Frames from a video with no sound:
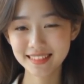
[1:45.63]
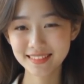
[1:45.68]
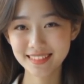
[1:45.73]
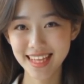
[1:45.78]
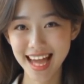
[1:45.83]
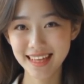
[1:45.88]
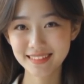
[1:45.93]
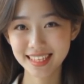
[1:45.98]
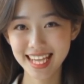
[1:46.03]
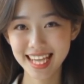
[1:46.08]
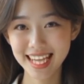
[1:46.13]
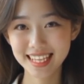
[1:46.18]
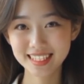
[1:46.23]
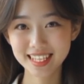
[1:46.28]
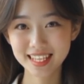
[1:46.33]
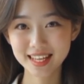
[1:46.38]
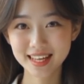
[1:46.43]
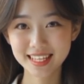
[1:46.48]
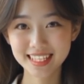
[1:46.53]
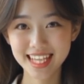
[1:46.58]
Navigate
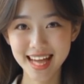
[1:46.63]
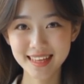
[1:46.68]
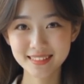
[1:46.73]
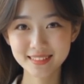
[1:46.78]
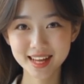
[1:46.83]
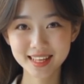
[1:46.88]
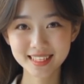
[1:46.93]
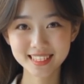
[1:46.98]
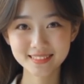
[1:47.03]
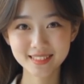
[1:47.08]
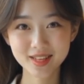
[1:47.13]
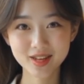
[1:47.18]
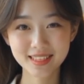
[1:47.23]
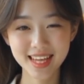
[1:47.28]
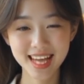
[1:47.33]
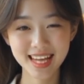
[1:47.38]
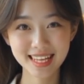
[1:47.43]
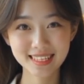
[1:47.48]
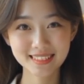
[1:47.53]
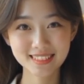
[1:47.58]
to your Downloads
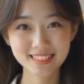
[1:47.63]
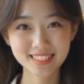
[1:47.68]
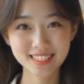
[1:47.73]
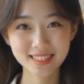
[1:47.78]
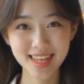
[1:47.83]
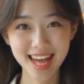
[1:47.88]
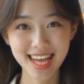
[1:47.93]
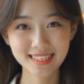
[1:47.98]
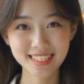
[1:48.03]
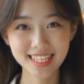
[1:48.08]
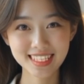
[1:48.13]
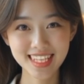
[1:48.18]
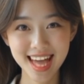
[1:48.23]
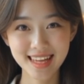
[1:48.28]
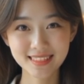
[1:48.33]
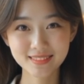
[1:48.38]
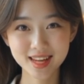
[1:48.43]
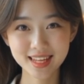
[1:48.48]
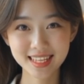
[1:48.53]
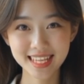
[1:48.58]
folder, select the
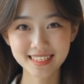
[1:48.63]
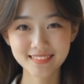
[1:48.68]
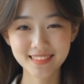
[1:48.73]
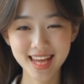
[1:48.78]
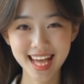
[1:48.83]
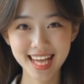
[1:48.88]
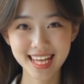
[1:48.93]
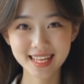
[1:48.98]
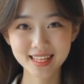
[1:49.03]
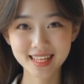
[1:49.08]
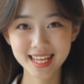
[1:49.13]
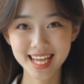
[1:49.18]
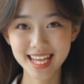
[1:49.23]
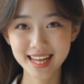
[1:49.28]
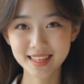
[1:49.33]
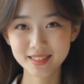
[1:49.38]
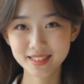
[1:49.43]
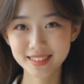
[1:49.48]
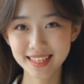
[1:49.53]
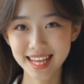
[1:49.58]
downloaded file, and it will be